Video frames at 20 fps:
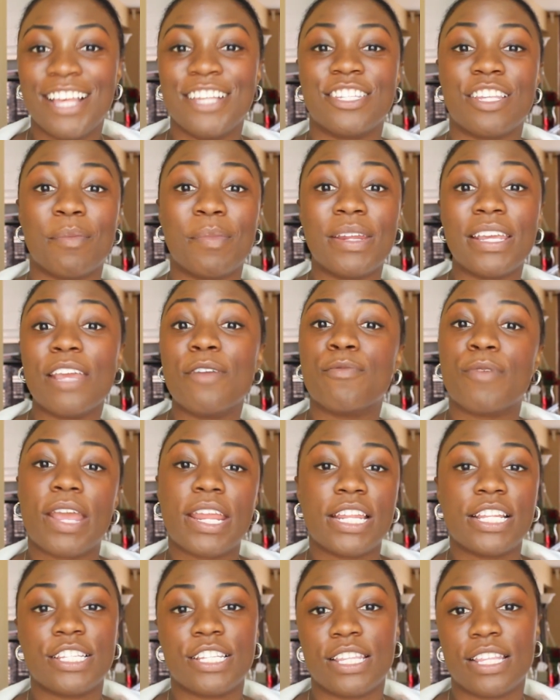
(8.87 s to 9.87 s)
So I'm going to get
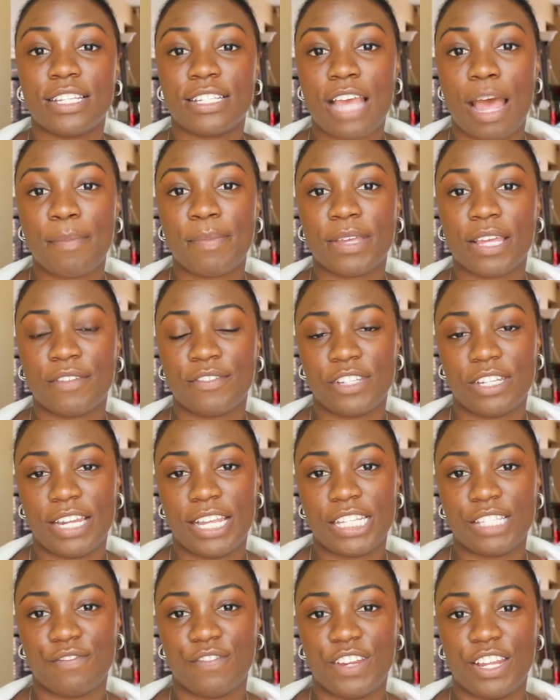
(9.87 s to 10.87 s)
right into the topic of
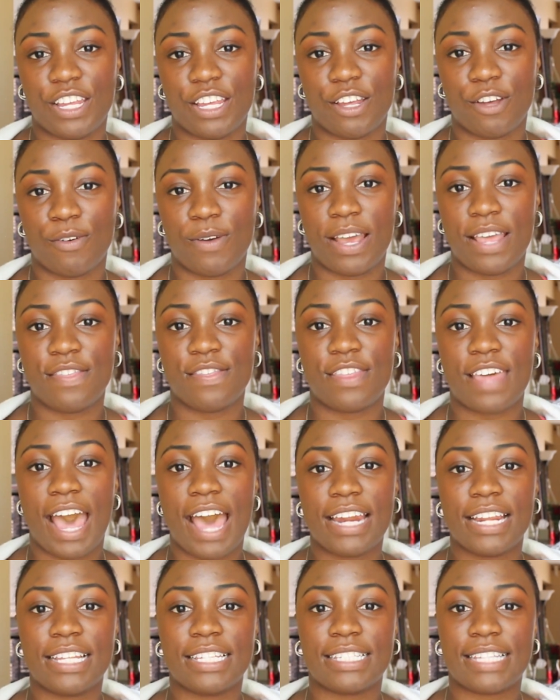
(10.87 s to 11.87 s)
today's video, and
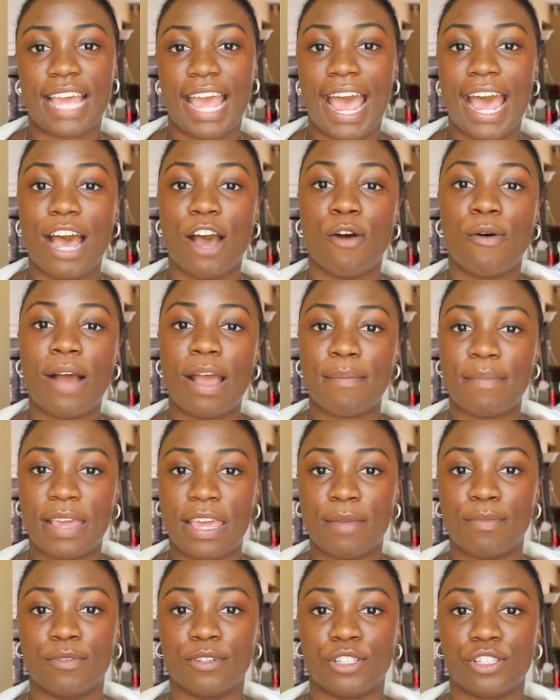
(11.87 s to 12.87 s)
that is how I'm
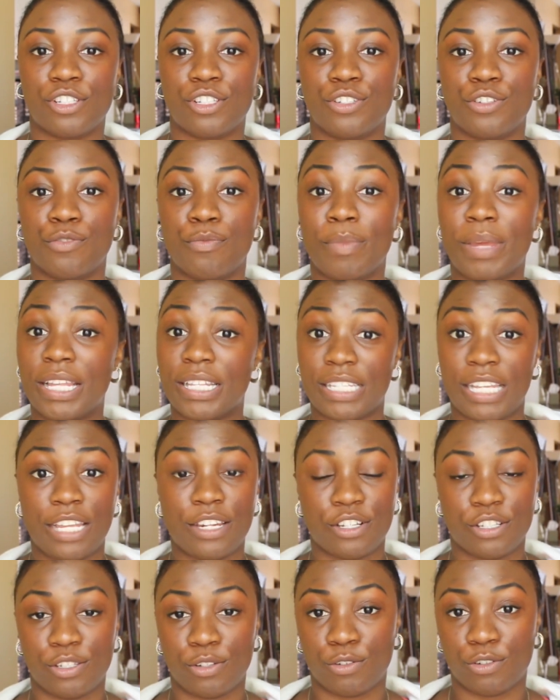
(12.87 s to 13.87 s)
able to
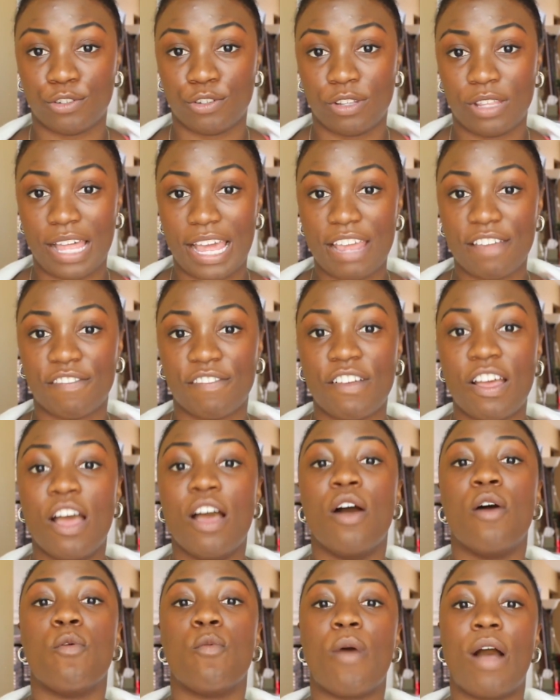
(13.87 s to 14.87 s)
maintain a social life
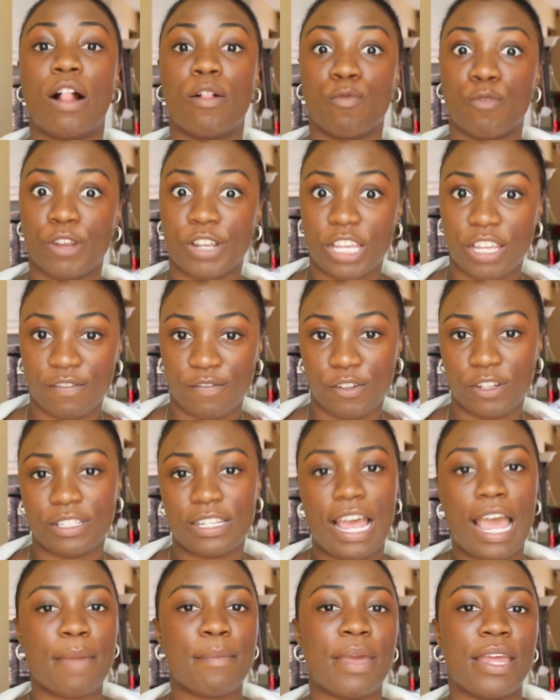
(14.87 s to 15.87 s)
while working
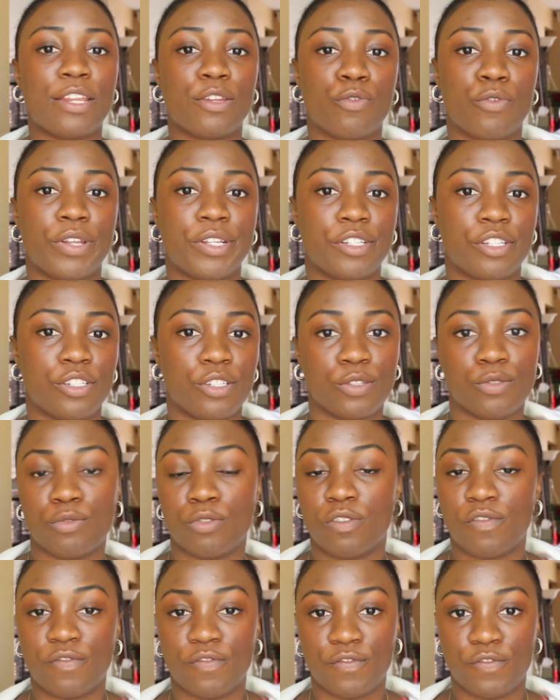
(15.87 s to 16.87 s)
full-time and going to
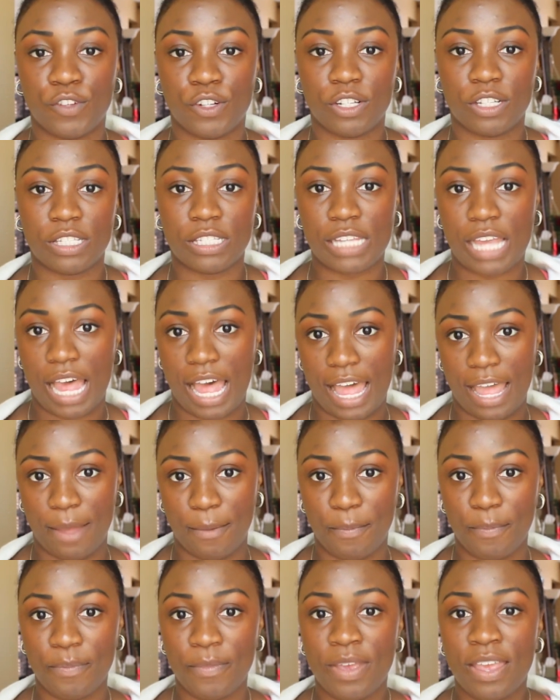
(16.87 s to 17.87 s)
school
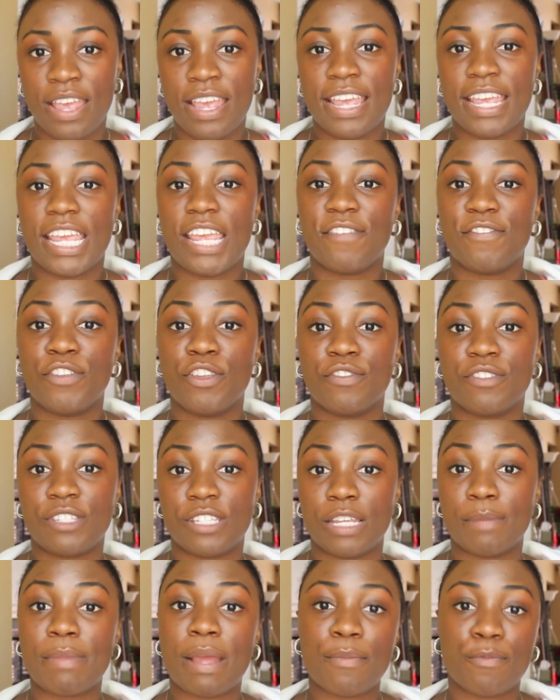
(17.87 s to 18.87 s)
full-time. If you've
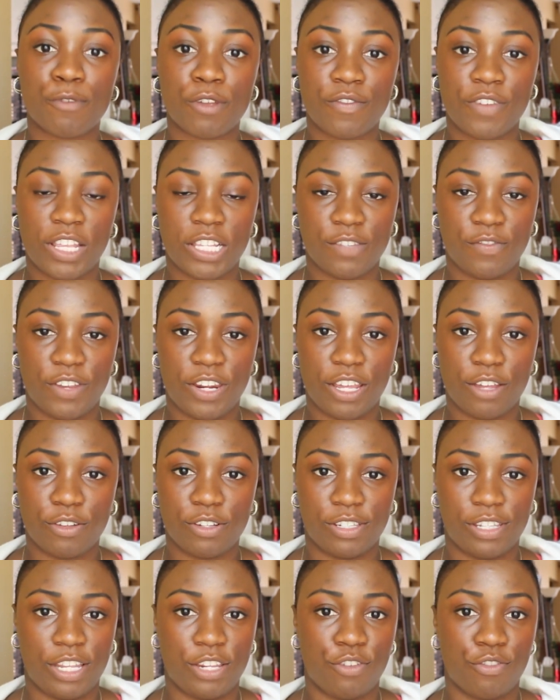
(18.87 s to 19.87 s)
seen my previous
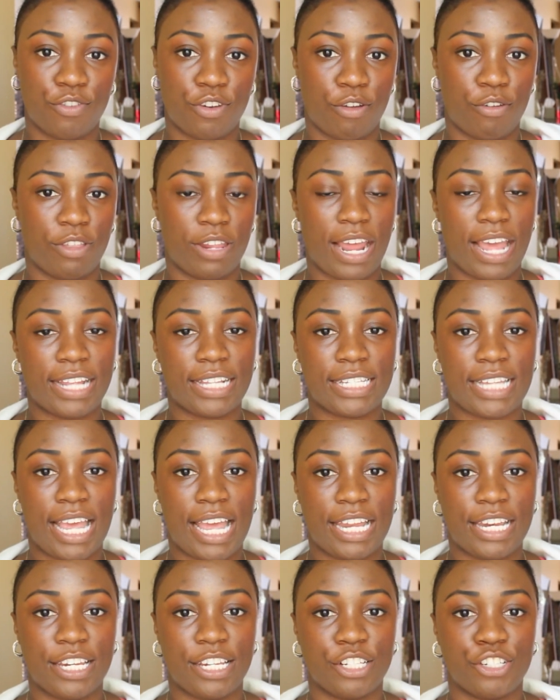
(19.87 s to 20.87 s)
videos, then you know that I
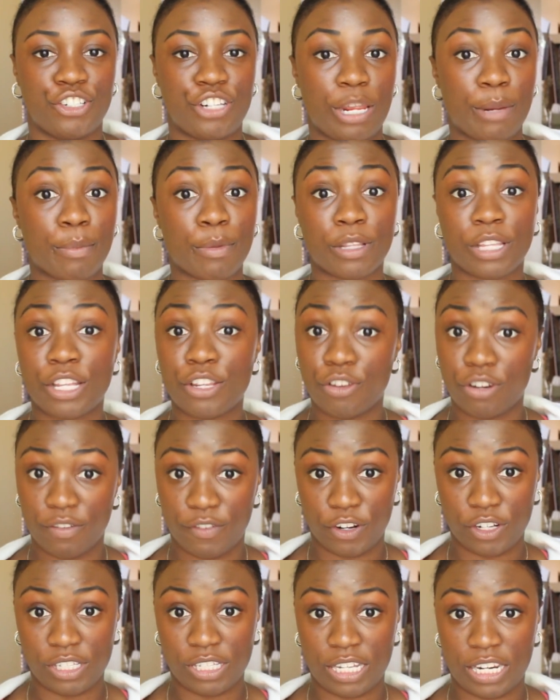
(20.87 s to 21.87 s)
attend Chamberlain
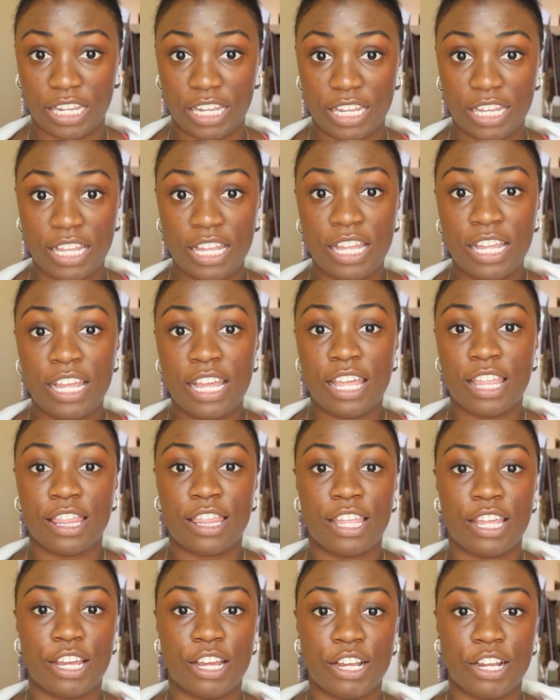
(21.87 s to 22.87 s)
University,
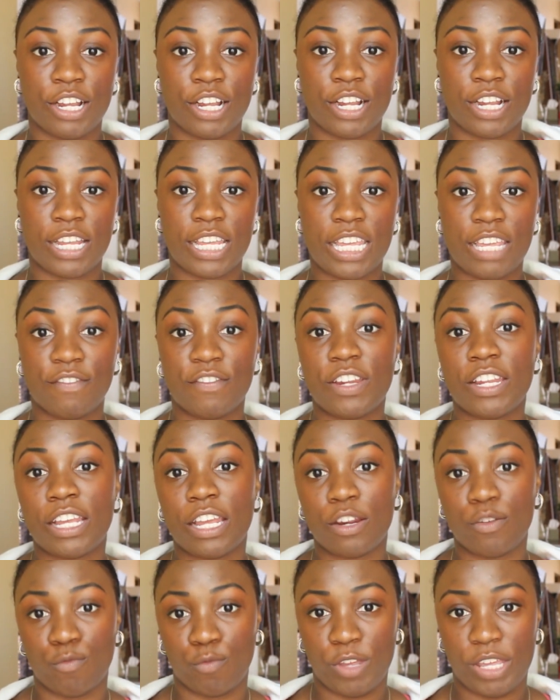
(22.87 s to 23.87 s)
their
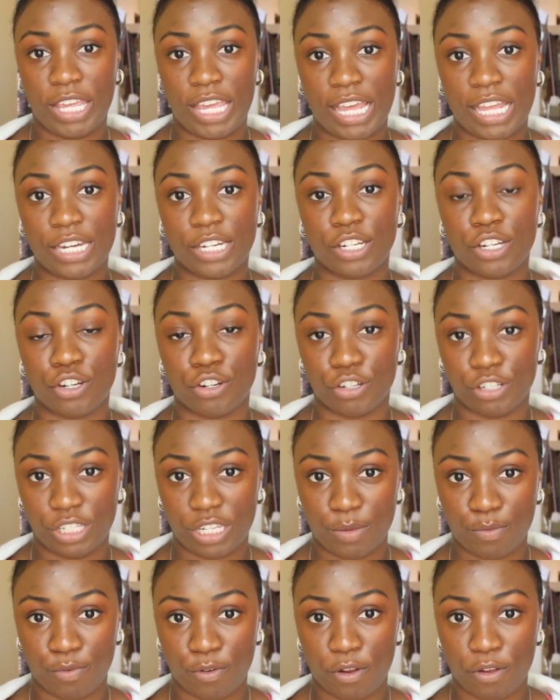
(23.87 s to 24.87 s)
evening and weekend
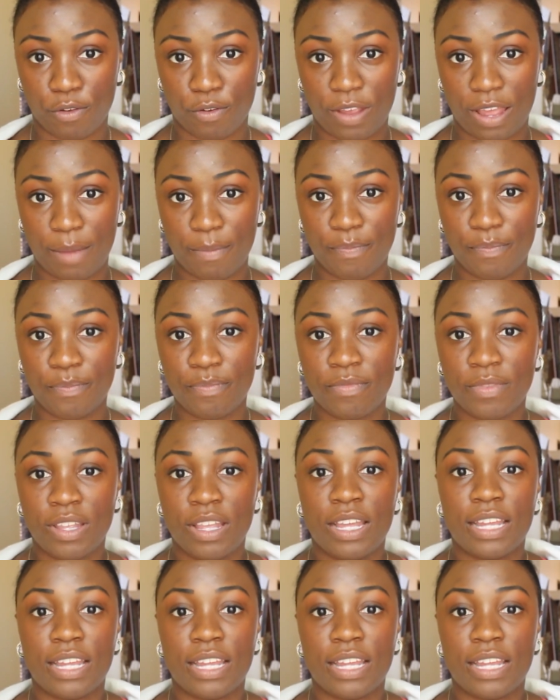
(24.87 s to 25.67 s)
nursing program.